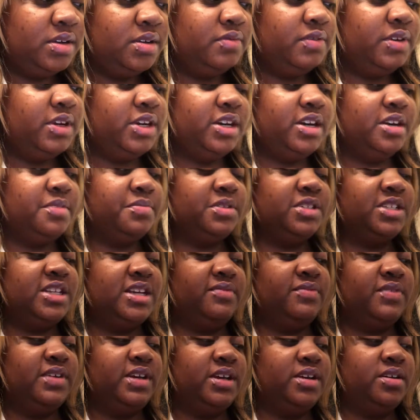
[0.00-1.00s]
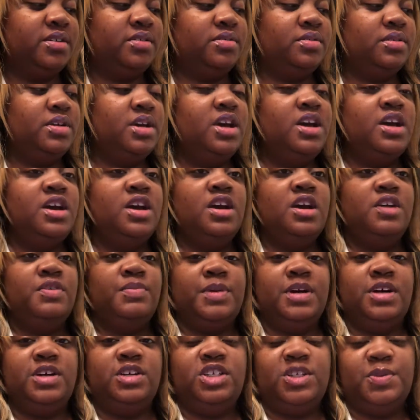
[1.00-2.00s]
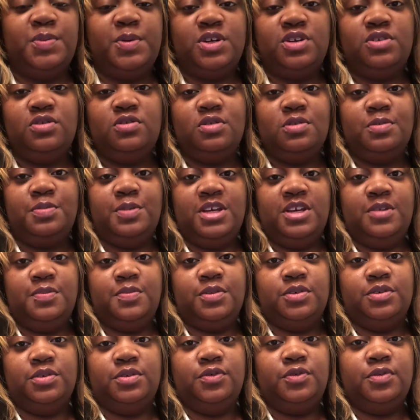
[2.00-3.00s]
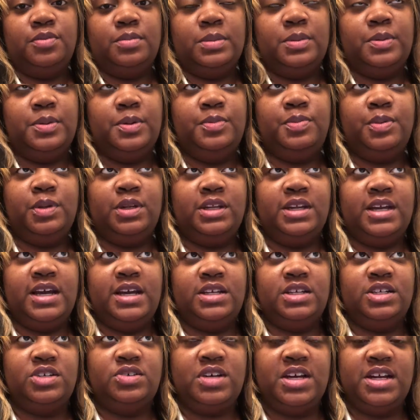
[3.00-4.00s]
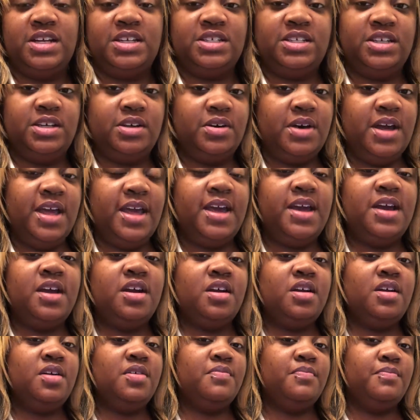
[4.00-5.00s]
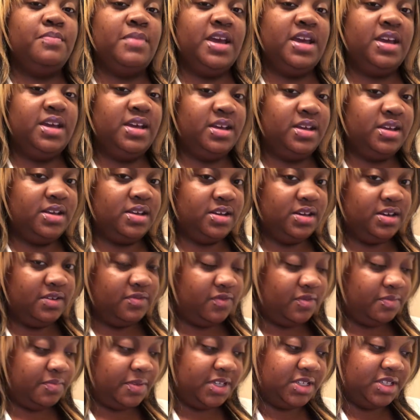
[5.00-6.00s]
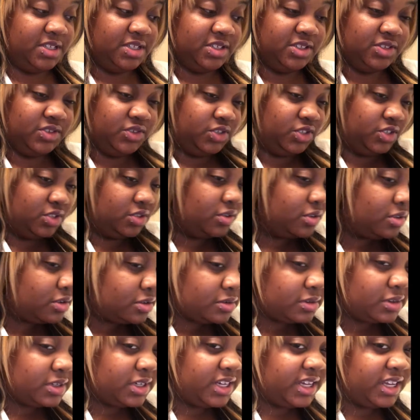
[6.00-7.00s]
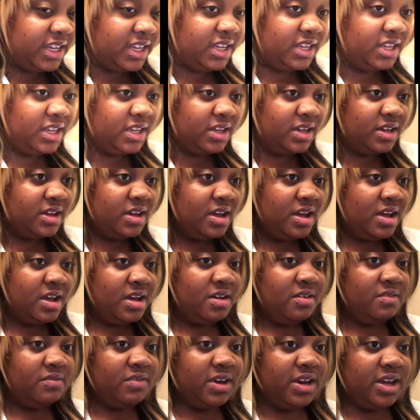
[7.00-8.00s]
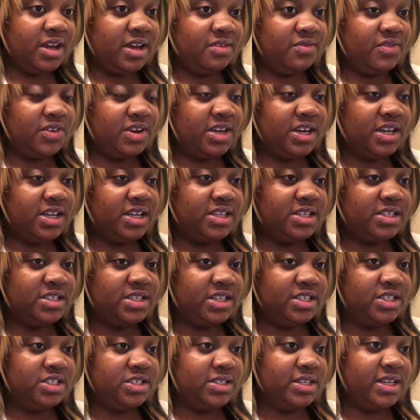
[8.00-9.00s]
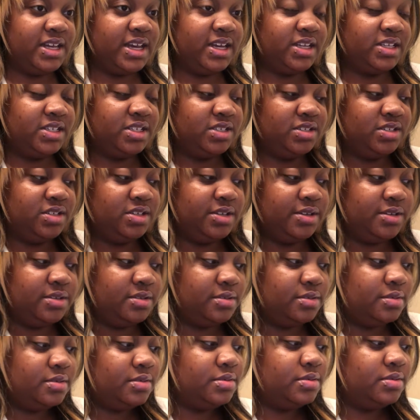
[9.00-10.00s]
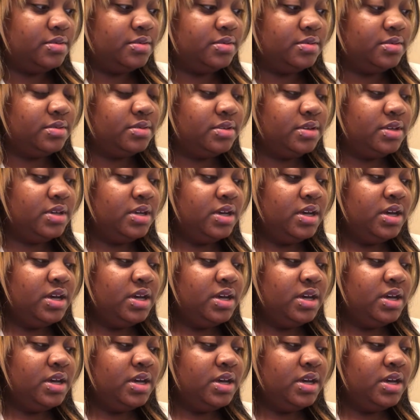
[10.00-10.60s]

We're at number 7 now. My entrepreneurial people. For my people that like to try to sell hair, make different pieces of jewelry, whatever it is that you like to do.